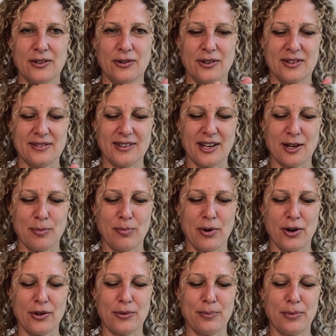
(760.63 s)
You can take
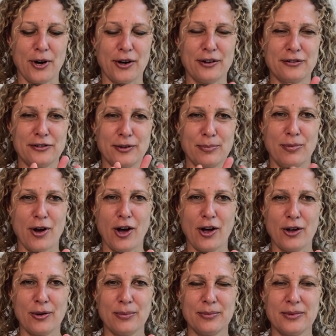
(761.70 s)
part of the
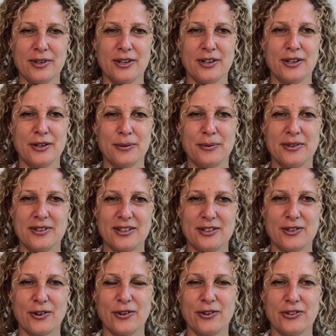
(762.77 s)
palm with
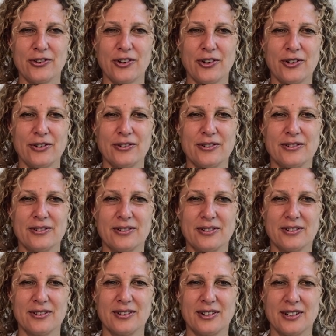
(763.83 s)
it also,
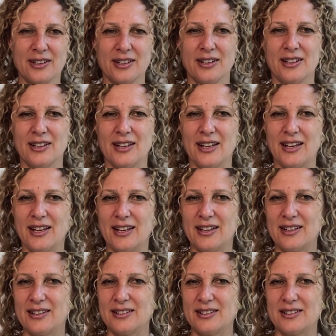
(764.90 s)

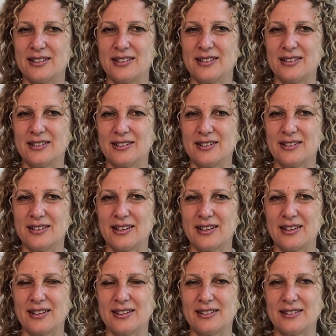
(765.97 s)
and
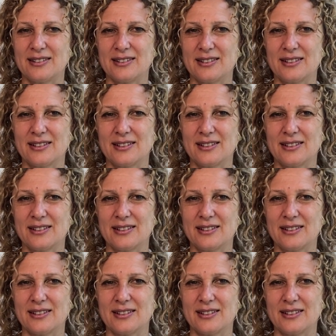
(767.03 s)
like this,